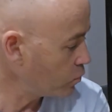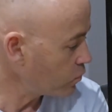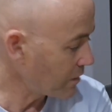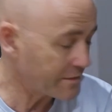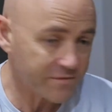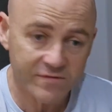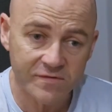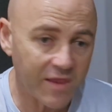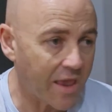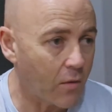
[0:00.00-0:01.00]
let's
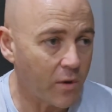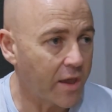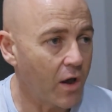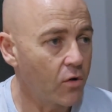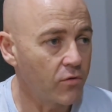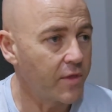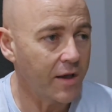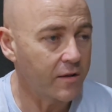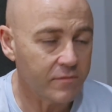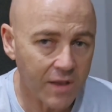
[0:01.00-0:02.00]
see how we go.
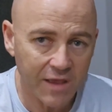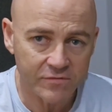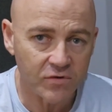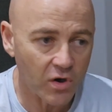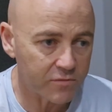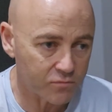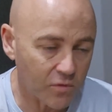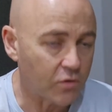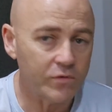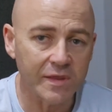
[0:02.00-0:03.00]
Last night
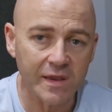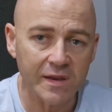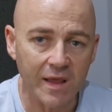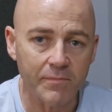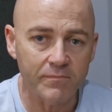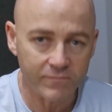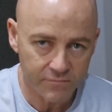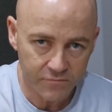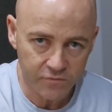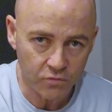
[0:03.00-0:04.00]
I couldn't get it up
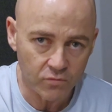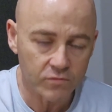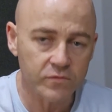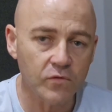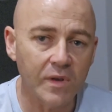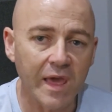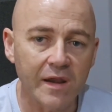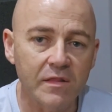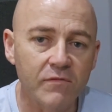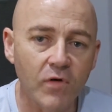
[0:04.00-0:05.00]
too
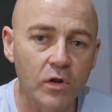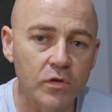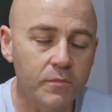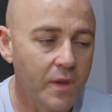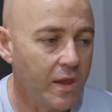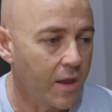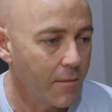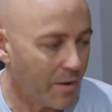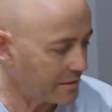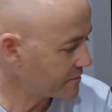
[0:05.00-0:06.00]
loud in the volume,
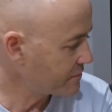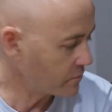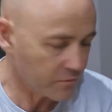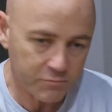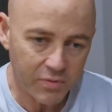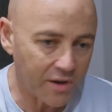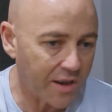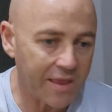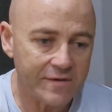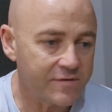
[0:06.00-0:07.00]
but there was
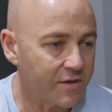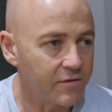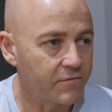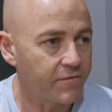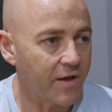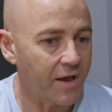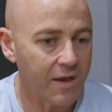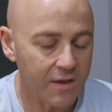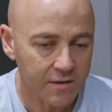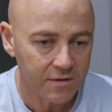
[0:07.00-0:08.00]
plenty of
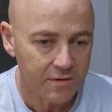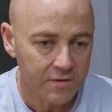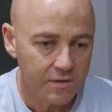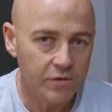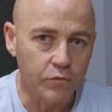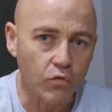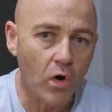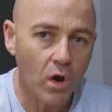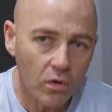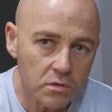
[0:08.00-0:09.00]

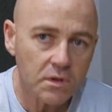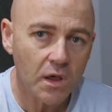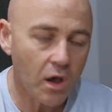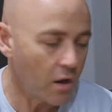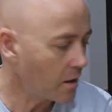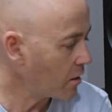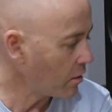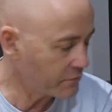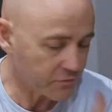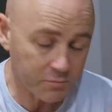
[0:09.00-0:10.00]
control
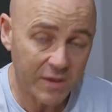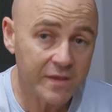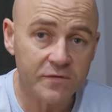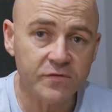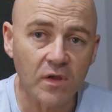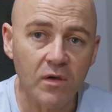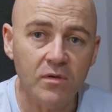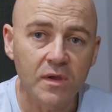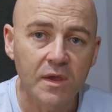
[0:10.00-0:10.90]
of the speakers. So